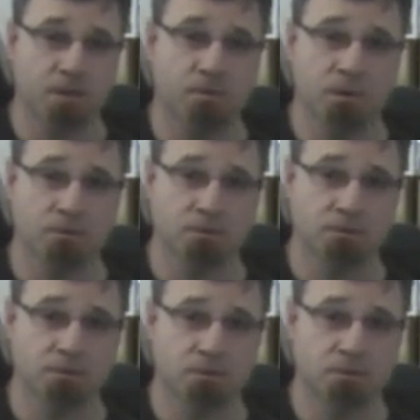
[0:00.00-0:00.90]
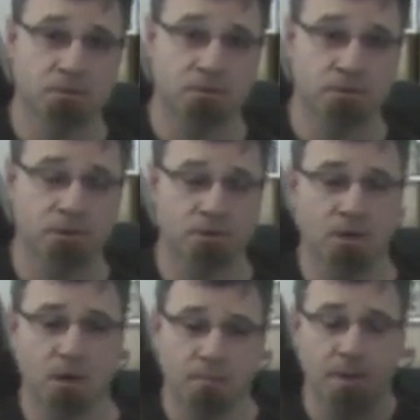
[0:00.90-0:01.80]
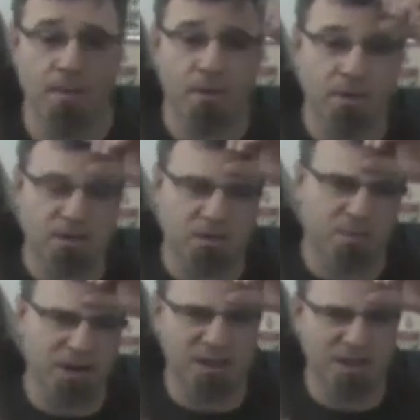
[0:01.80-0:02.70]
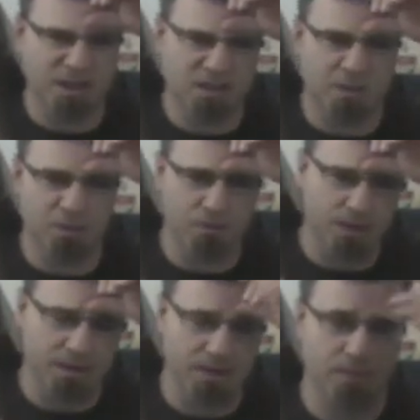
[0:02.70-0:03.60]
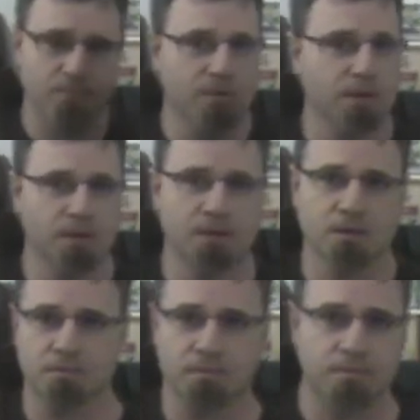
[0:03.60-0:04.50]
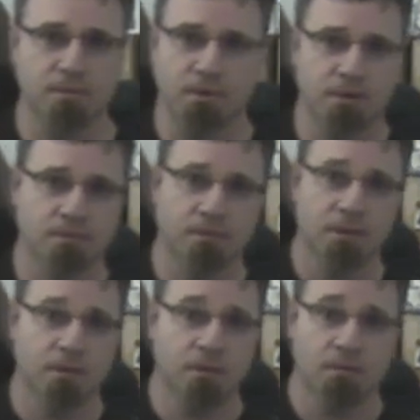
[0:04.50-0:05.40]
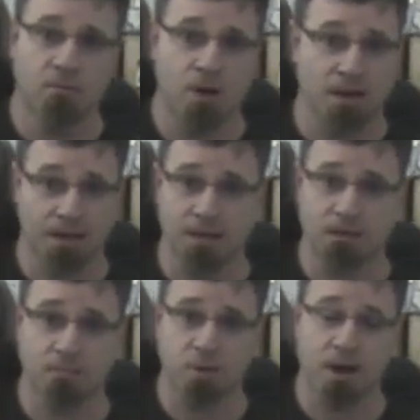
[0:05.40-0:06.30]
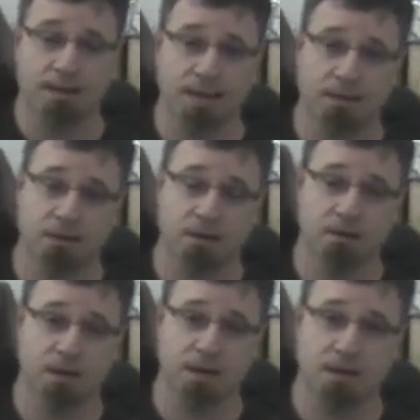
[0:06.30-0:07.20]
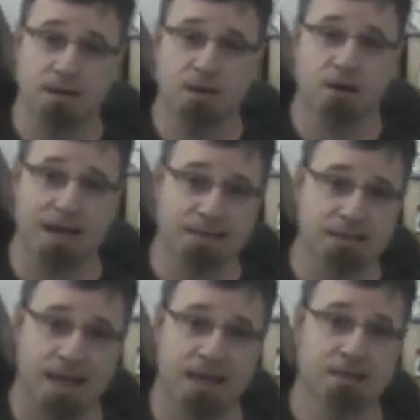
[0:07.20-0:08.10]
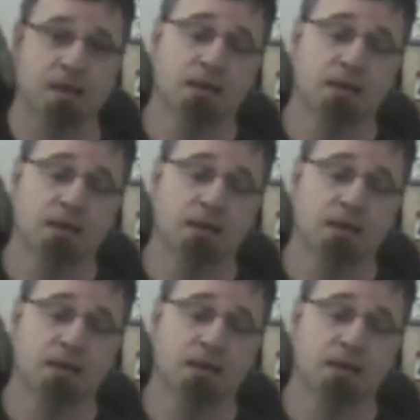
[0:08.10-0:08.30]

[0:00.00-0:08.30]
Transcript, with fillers: knows? Who knows? Maybe I'll meet somebody in the next couple of weeks that are really just wanting to get some product out there and get it into your guys' hands.